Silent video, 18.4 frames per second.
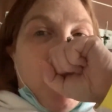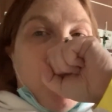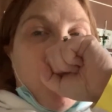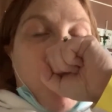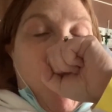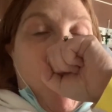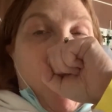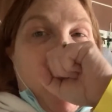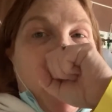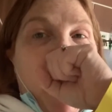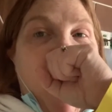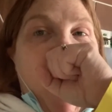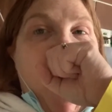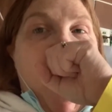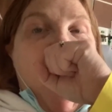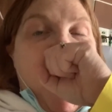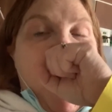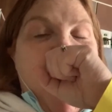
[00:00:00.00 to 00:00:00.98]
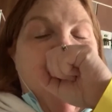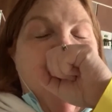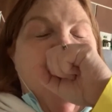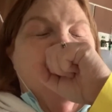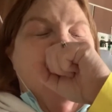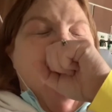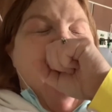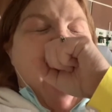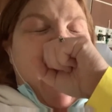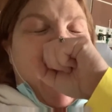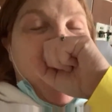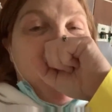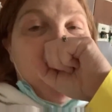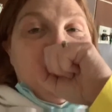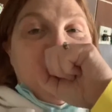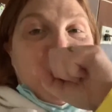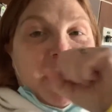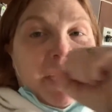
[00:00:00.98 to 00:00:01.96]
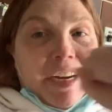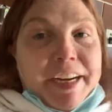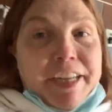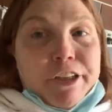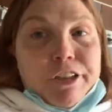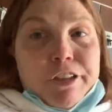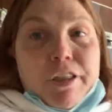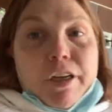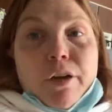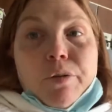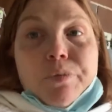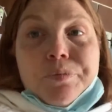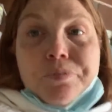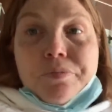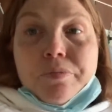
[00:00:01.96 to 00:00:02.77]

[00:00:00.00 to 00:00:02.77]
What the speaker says: Sorry. I am tired though.